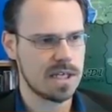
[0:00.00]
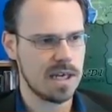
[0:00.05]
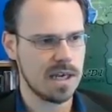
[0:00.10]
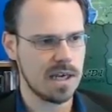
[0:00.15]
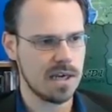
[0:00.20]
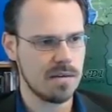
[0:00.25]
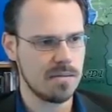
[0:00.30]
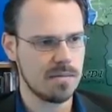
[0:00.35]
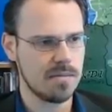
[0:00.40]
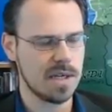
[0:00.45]

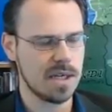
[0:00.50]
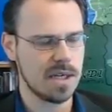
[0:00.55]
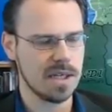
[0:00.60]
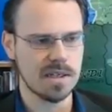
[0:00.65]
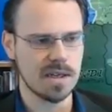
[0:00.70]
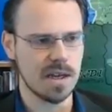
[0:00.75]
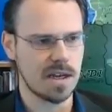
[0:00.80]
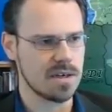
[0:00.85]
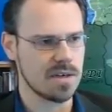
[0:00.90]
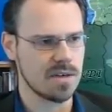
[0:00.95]
him, he's
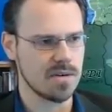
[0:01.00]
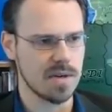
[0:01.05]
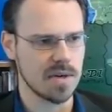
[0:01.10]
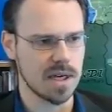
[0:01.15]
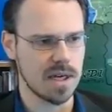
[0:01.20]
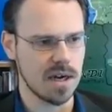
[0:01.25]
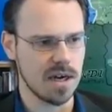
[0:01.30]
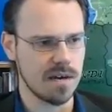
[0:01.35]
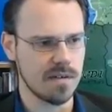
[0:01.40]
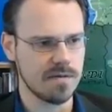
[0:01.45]
not doing
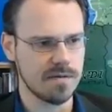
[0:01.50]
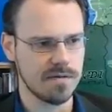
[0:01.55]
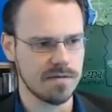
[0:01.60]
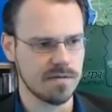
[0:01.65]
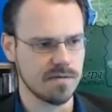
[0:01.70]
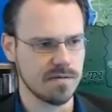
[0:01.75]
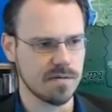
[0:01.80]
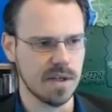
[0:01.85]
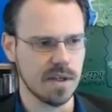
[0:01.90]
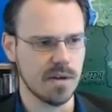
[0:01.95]
enough.
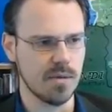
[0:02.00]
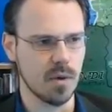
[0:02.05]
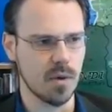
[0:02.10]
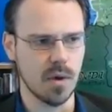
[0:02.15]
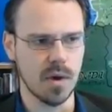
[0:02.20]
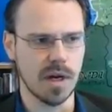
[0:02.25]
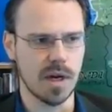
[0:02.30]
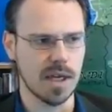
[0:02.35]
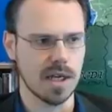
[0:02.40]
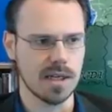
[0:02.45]

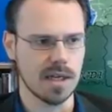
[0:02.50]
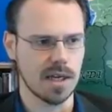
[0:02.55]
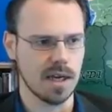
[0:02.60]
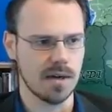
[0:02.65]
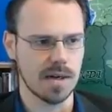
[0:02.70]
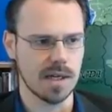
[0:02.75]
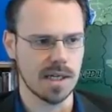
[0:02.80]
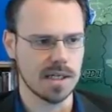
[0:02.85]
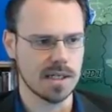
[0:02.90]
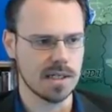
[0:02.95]
Leeroy, no,
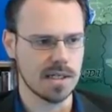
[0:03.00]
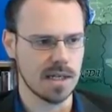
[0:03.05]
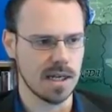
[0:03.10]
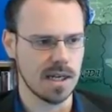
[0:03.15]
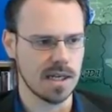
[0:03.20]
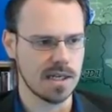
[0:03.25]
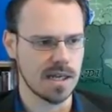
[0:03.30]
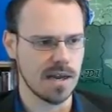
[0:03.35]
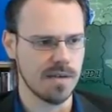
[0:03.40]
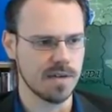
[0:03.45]
it's
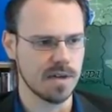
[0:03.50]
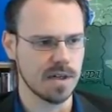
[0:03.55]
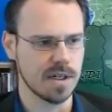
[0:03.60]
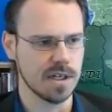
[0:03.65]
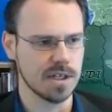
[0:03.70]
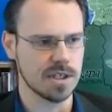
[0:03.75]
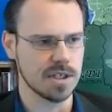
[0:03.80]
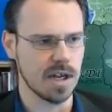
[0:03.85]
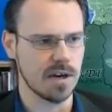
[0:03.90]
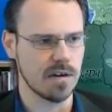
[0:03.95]
definitely
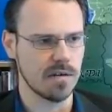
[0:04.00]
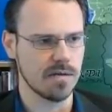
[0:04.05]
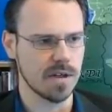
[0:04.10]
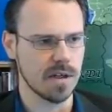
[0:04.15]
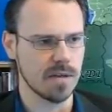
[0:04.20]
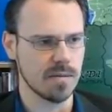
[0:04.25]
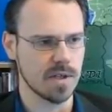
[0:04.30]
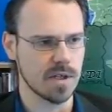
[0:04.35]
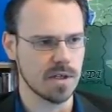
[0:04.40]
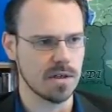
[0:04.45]
a Shadow
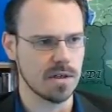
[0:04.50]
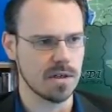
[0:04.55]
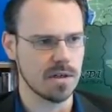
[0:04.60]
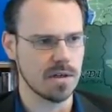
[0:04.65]
Flame turn.